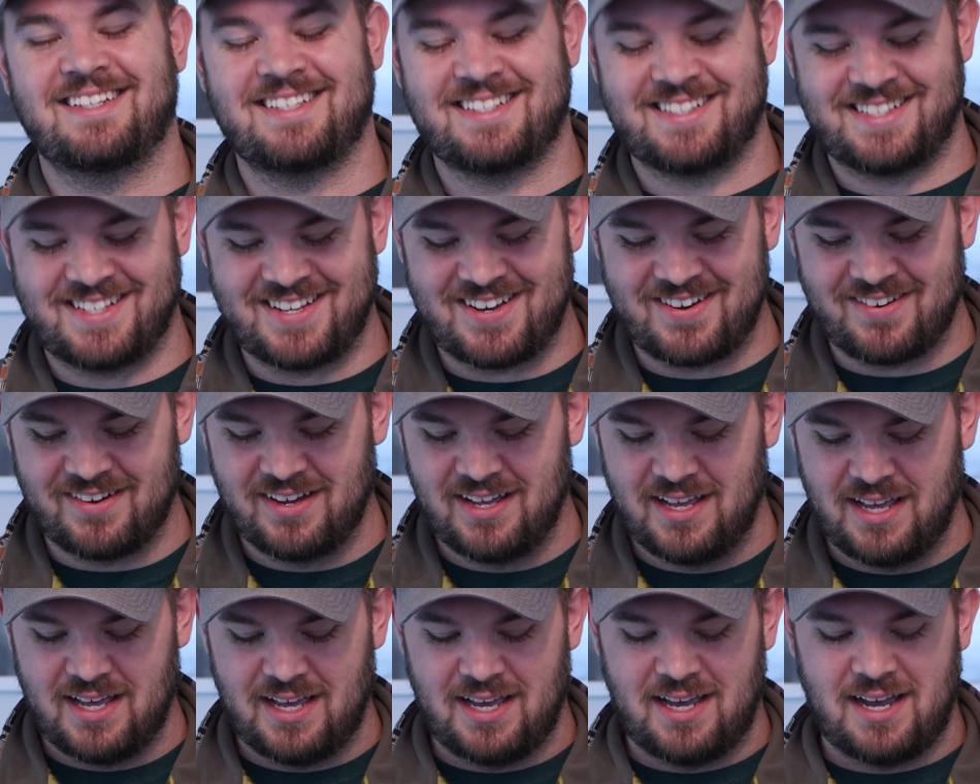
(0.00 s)
So
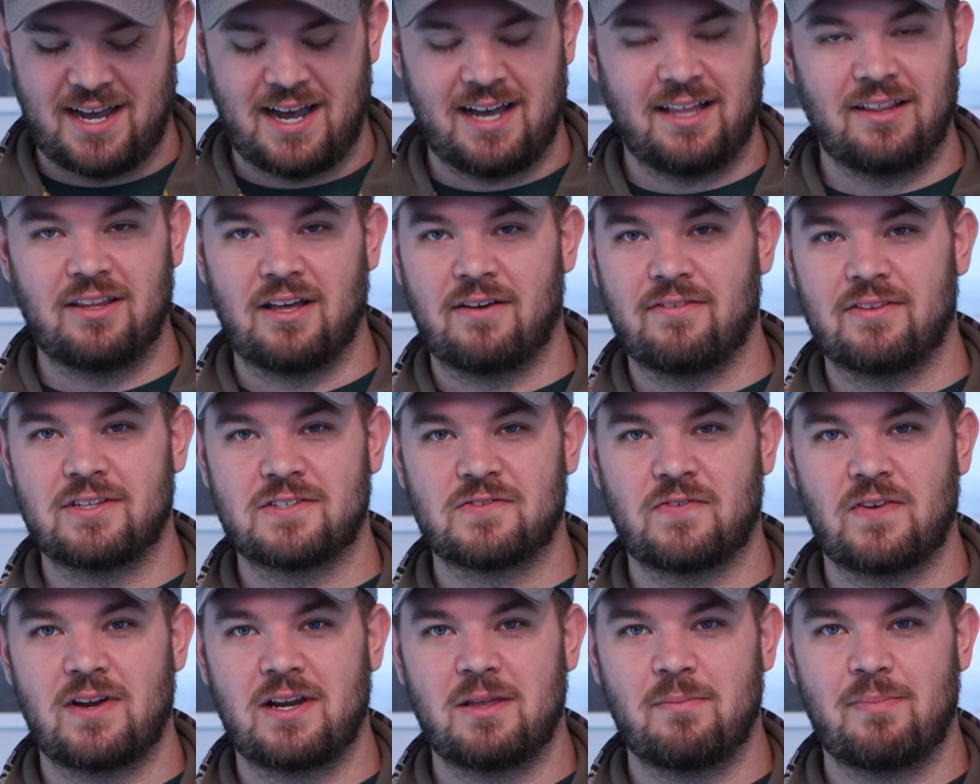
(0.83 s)
I love this
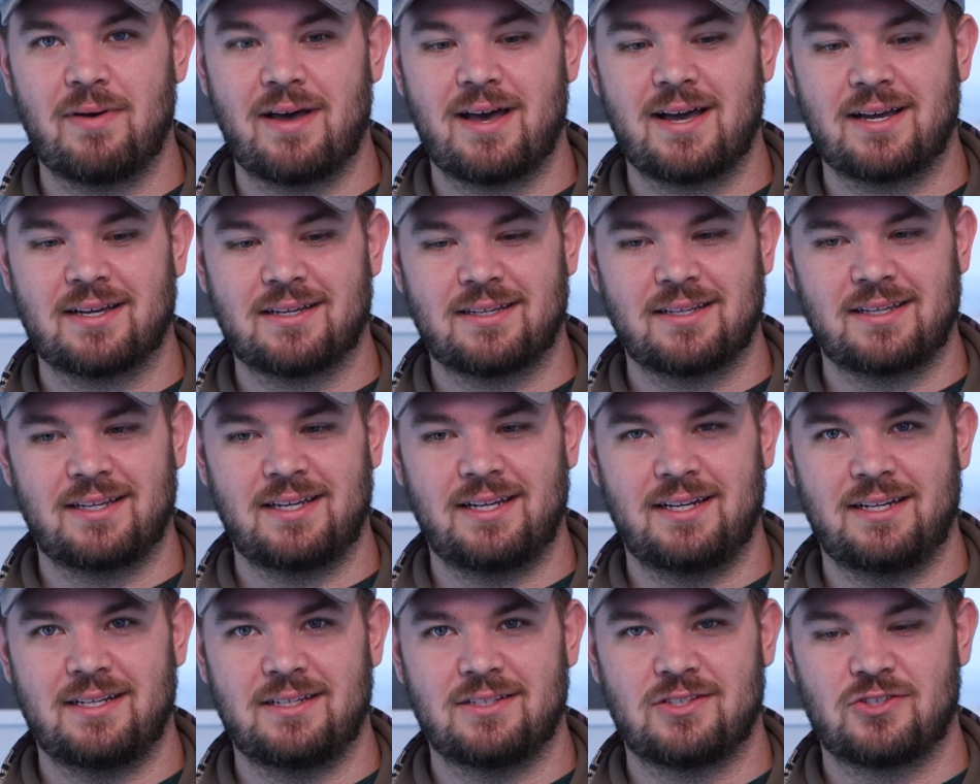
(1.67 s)
fanny pack.
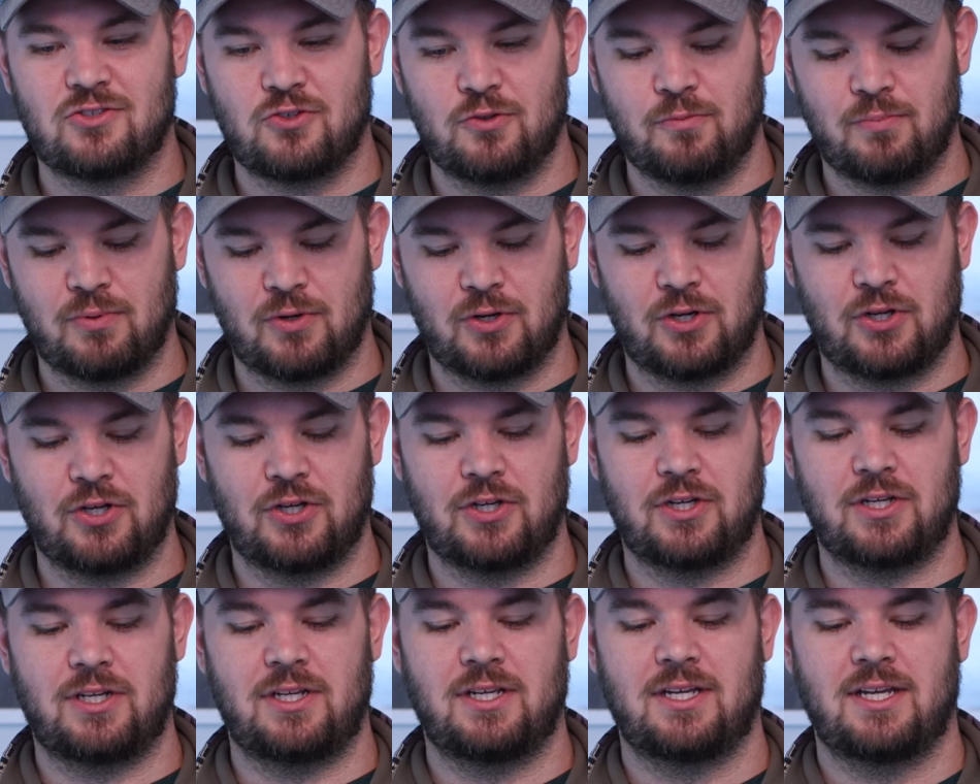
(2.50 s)
It is super
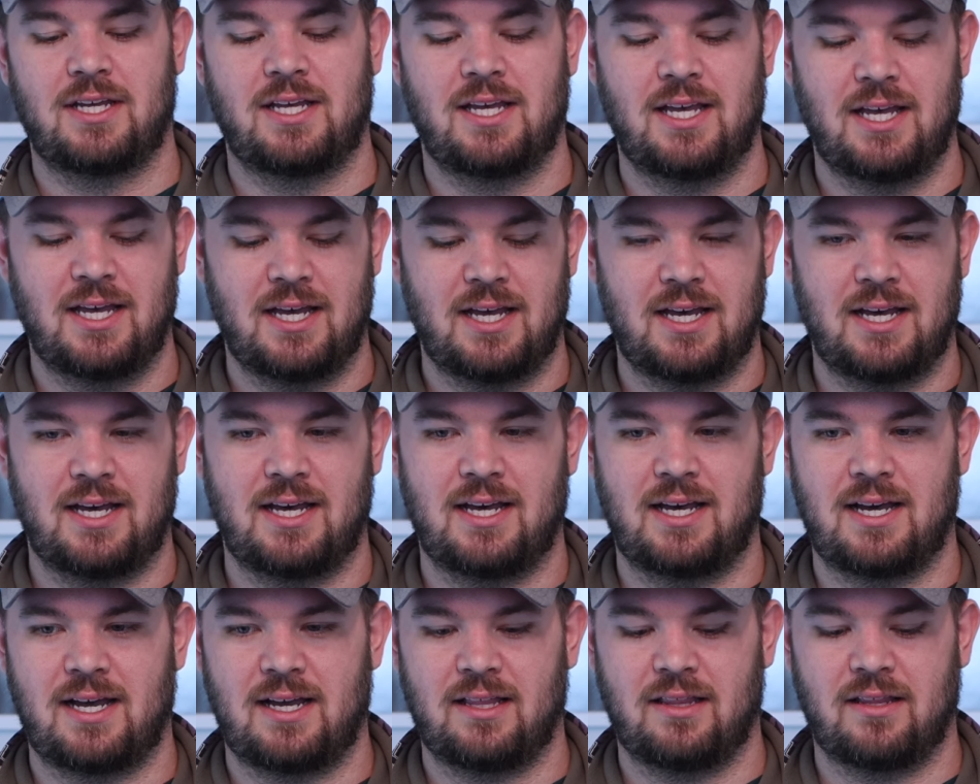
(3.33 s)
good.
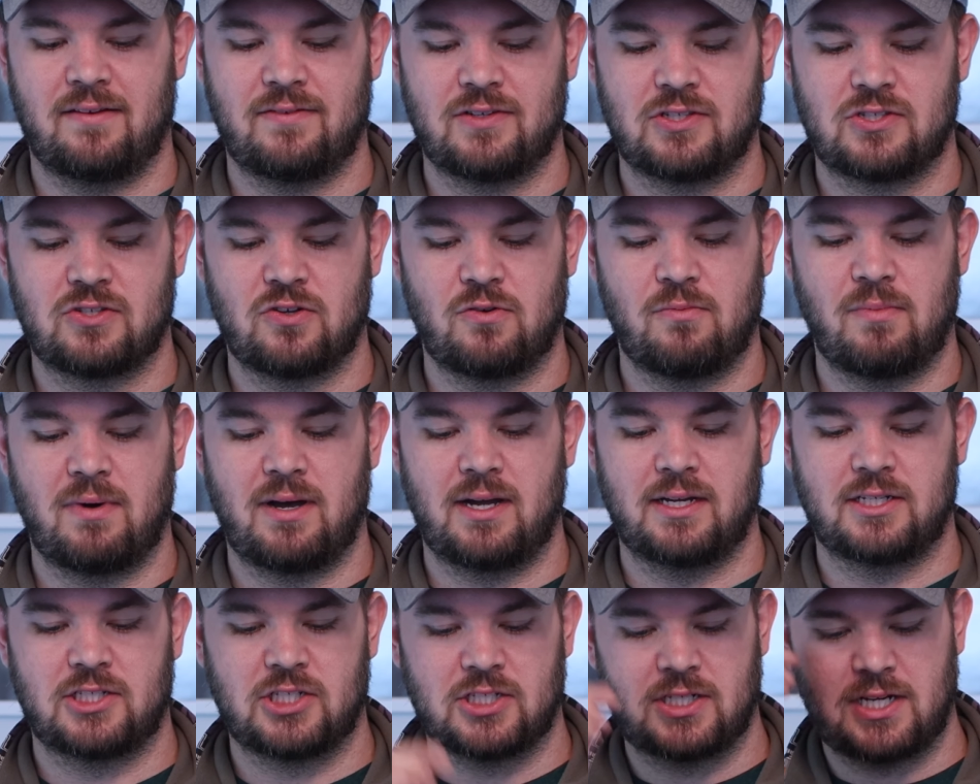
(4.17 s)
I love it so
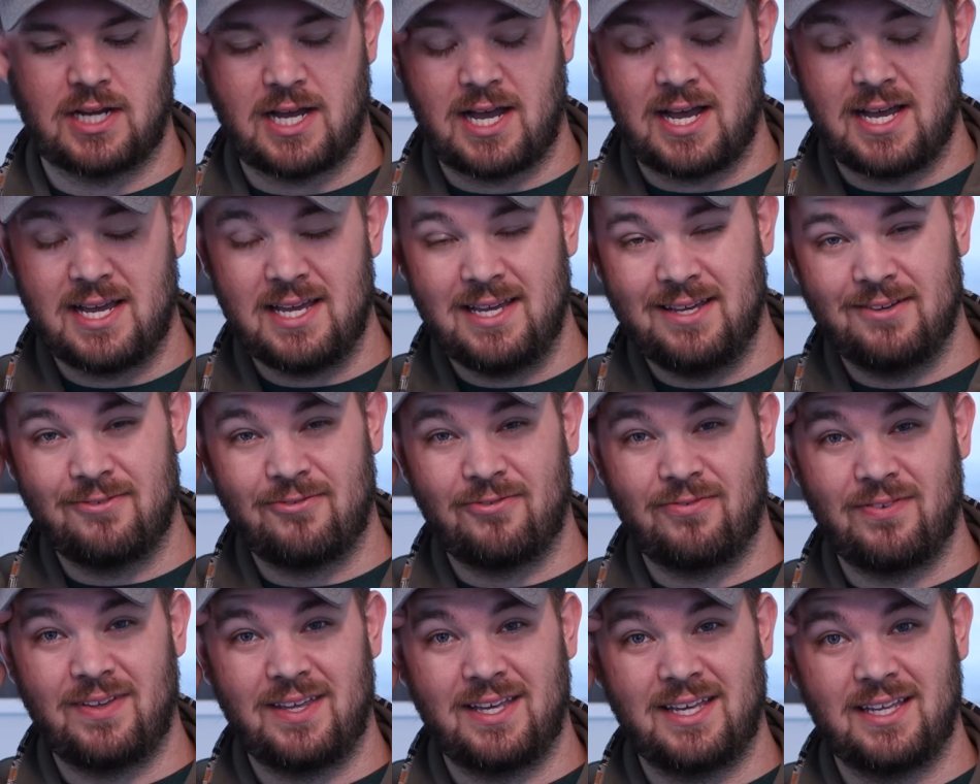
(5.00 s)
much. I have
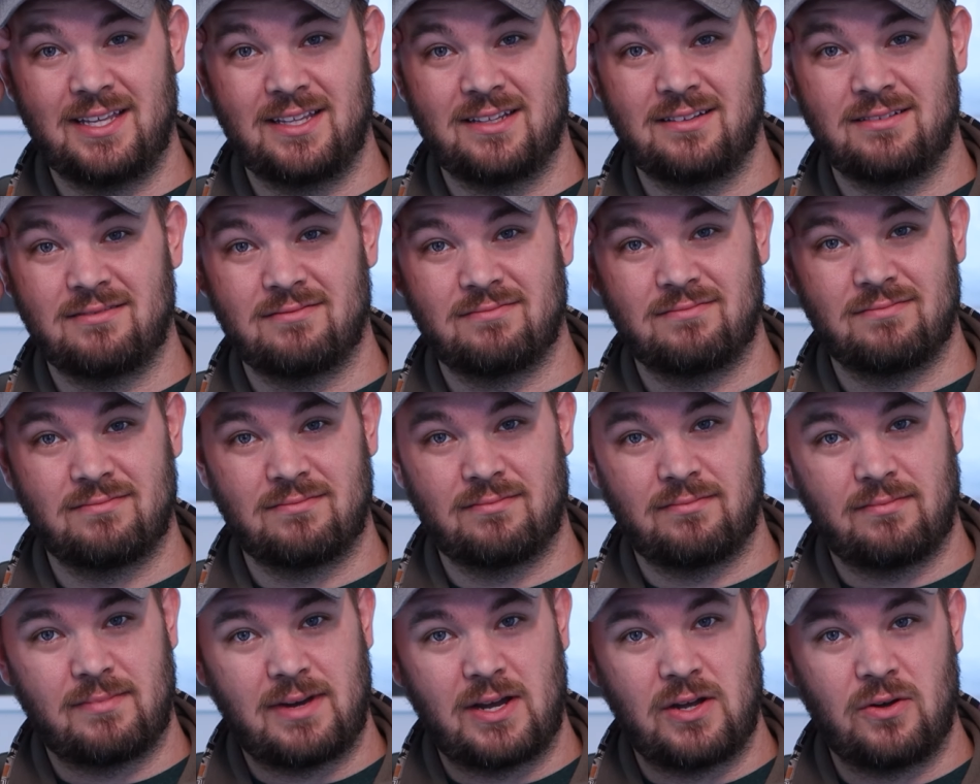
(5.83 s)
fit
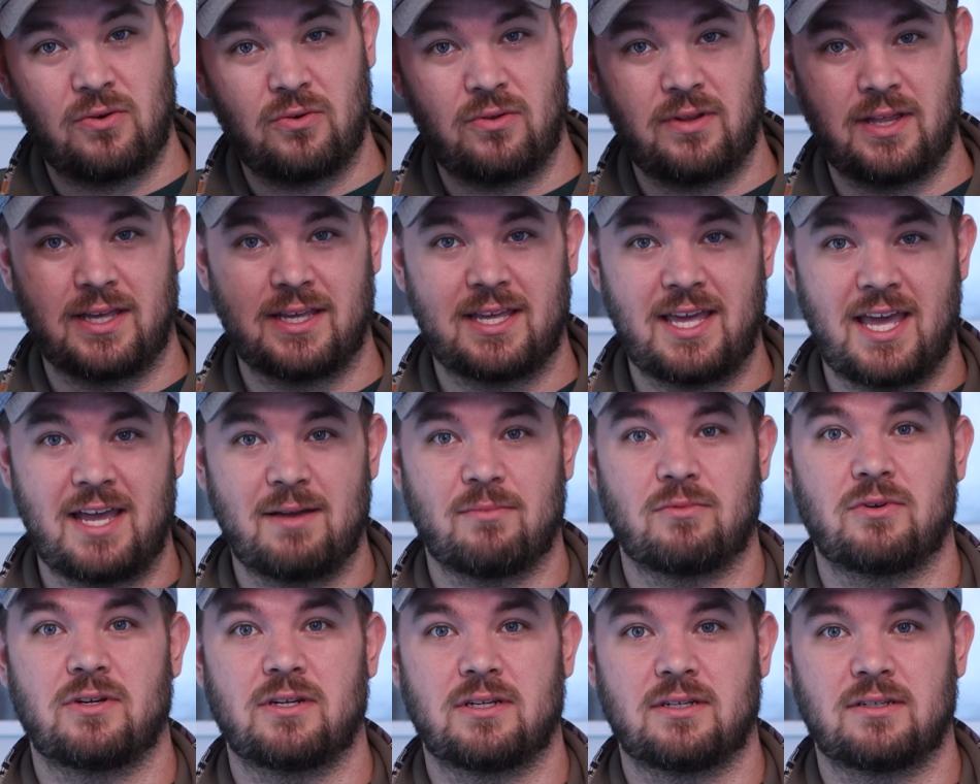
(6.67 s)
my whole like
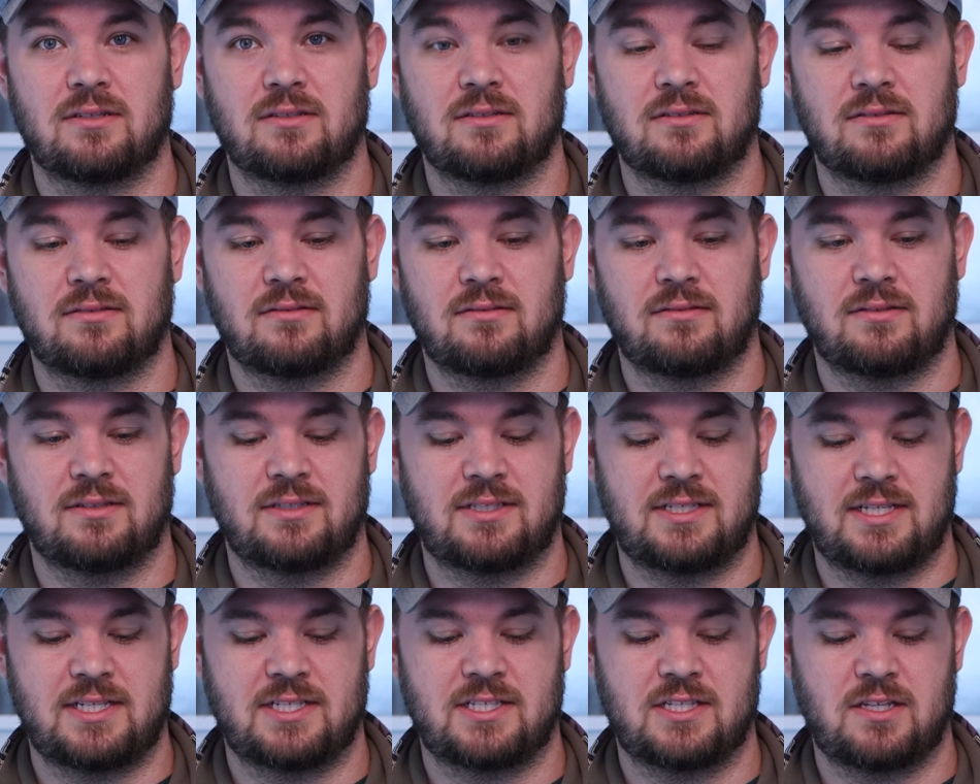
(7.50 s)
camera
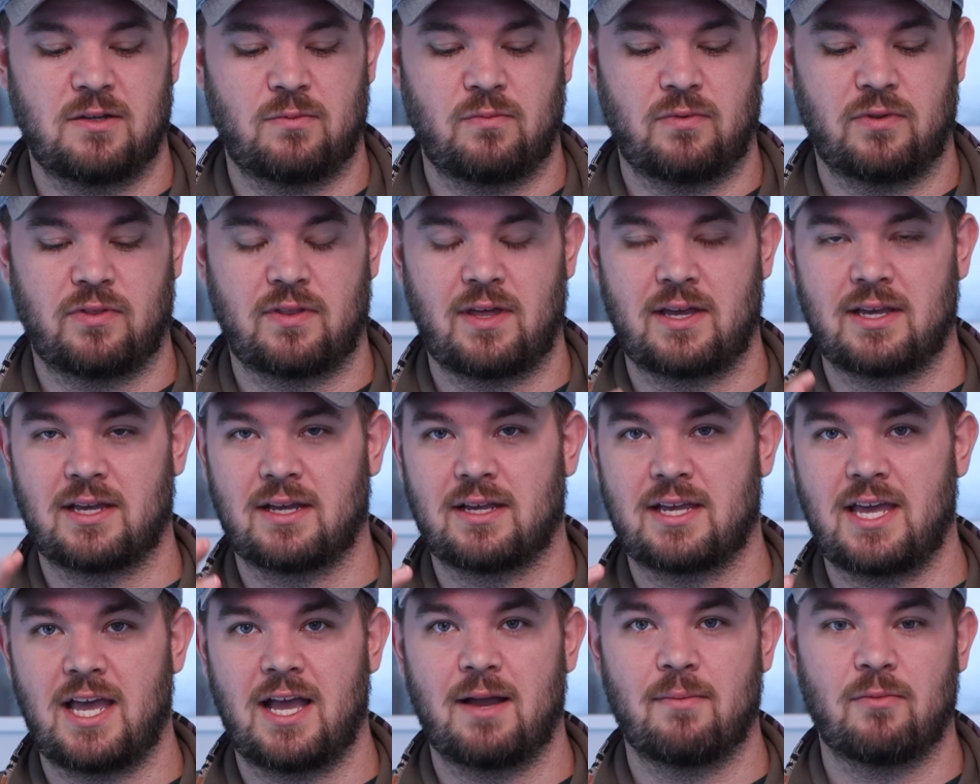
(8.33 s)
system with like a
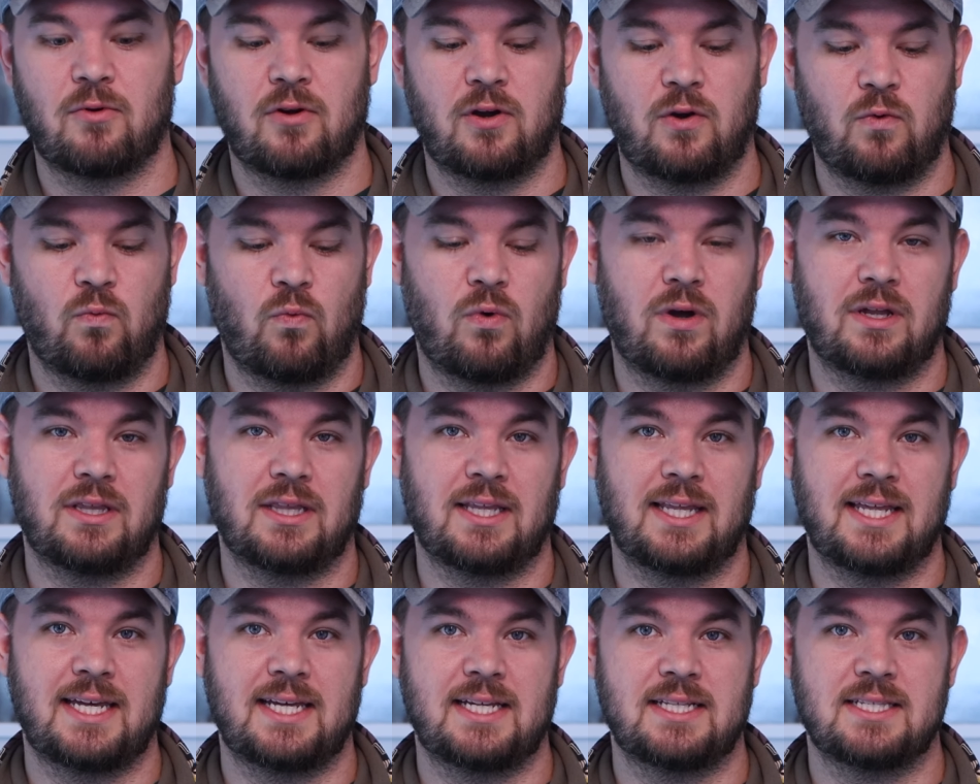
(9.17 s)
camera and one
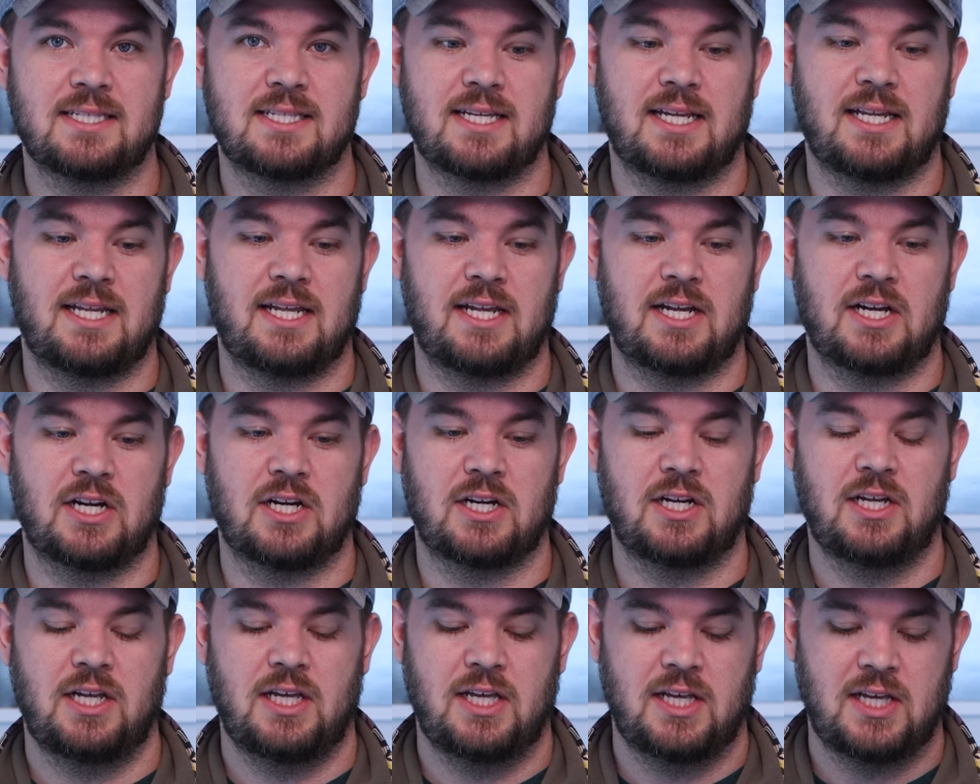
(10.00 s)
lens in here.